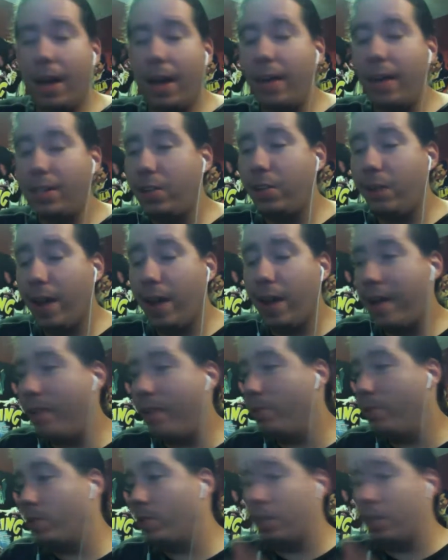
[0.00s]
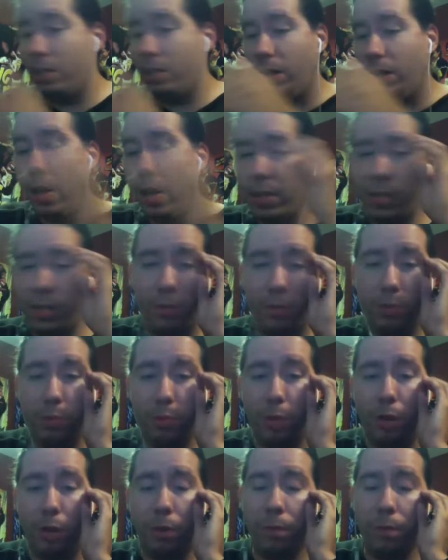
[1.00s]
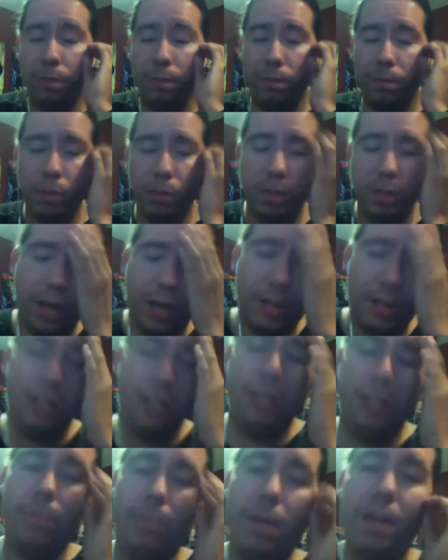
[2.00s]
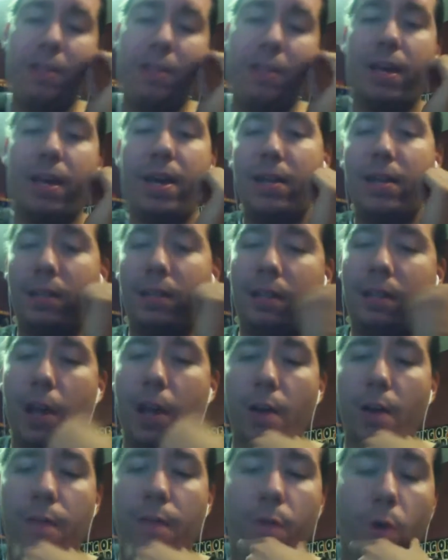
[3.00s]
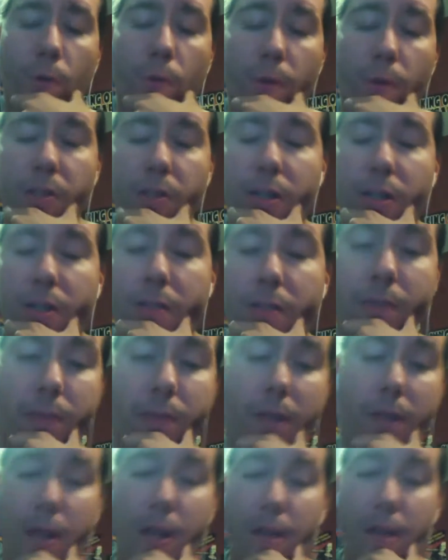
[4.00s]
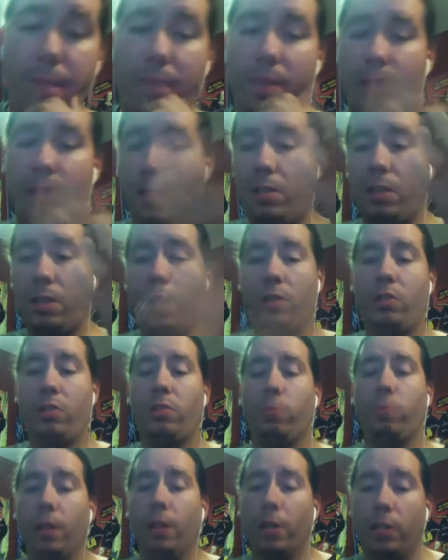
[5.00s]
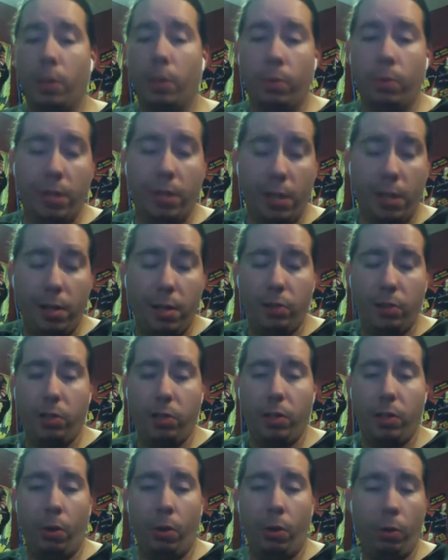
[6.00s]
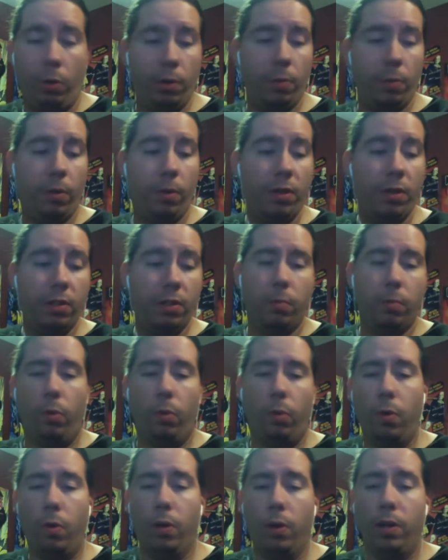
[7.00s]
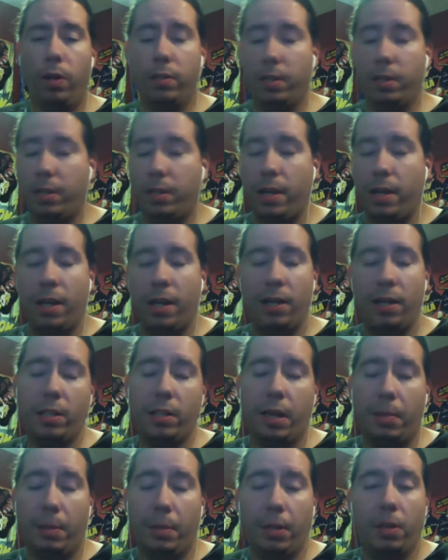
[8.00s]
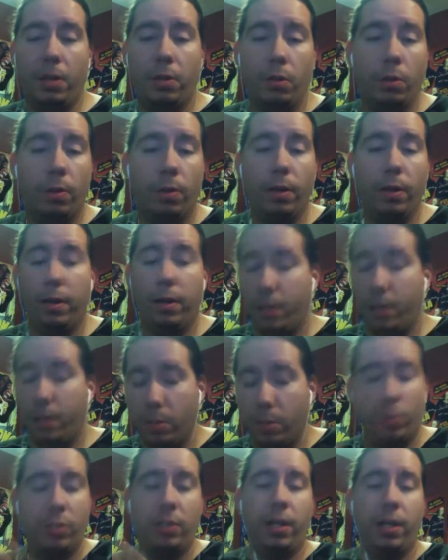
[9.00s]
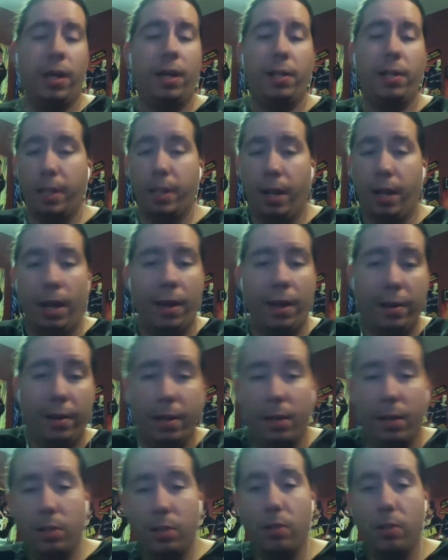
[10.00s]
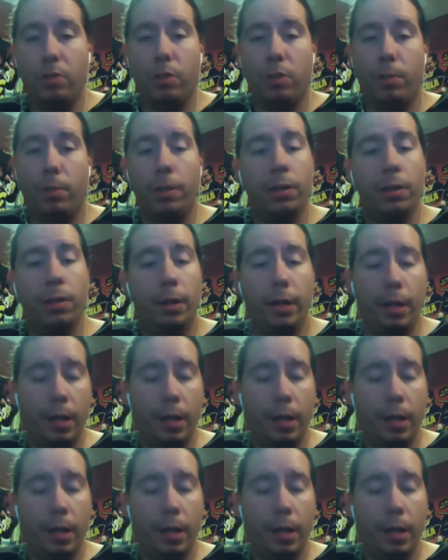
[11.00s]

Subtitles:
still had it. It was in the closet. It was well protected and maintained and cared for, but I was like... So I just realized how ridiculously old it was and worn, and it's like, yeah, it's time to get a new one, and this one's nice. I like it, so it's going to be good.